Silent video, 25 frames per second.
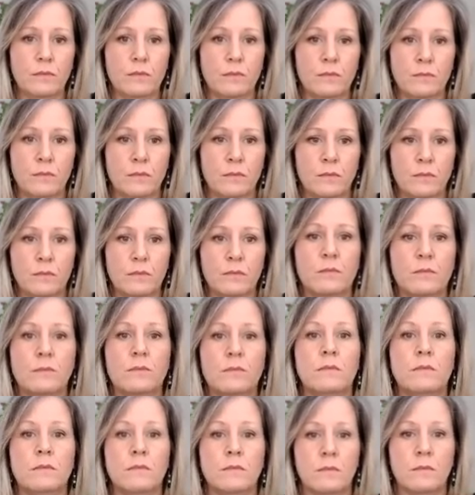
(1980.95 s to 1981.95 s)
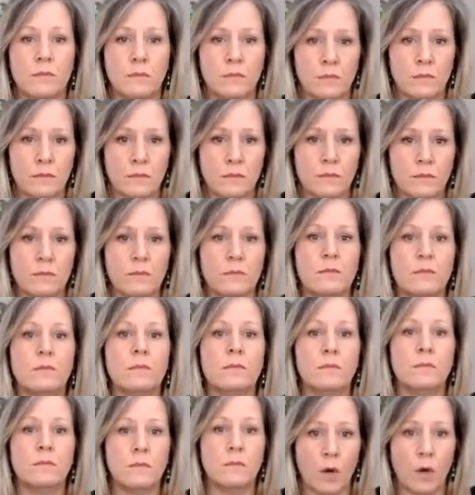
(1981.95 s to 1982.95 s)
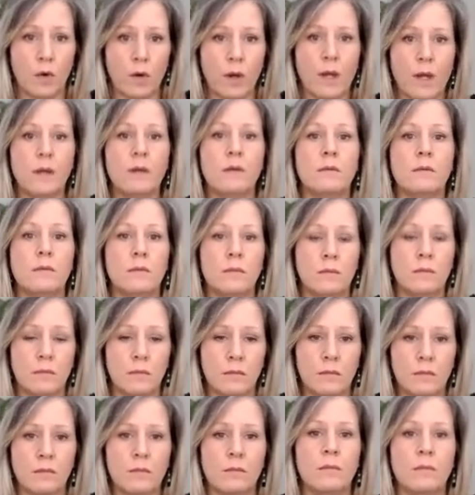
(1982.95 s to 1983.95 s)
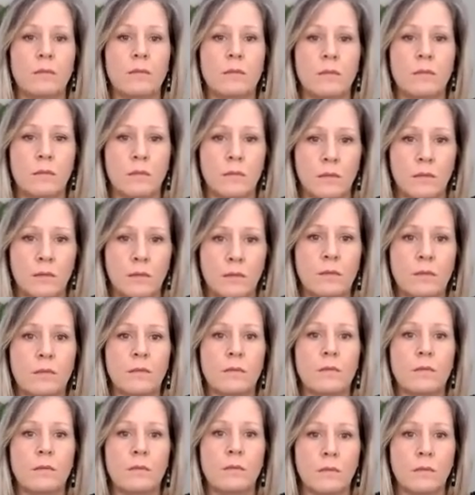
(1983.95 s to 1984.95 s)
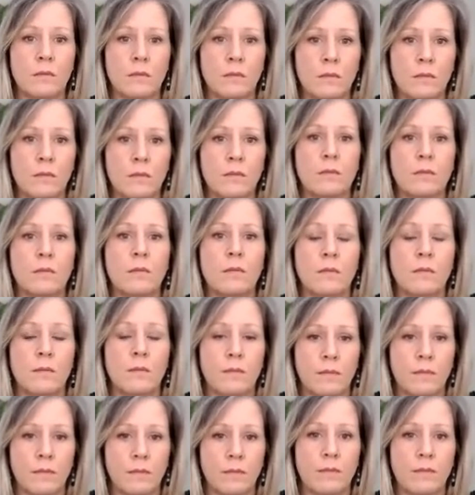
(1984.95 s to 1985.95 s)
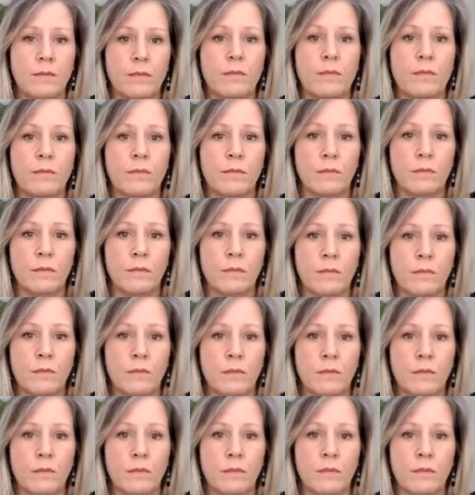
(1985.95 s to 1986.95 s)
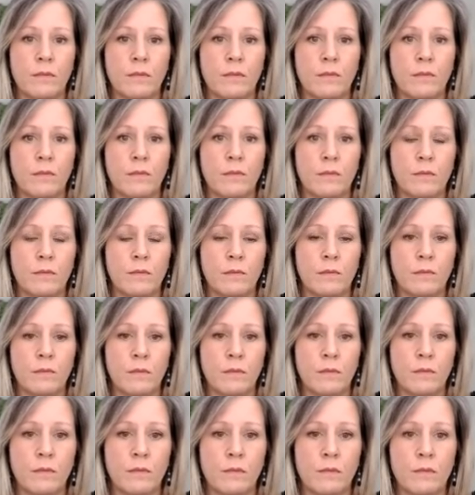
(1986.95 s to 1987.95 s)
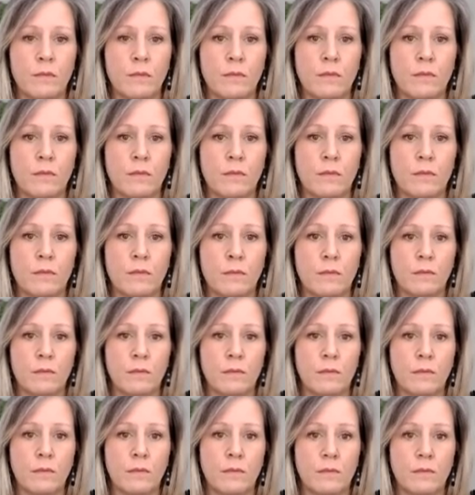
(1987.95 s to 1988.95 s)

[no speech]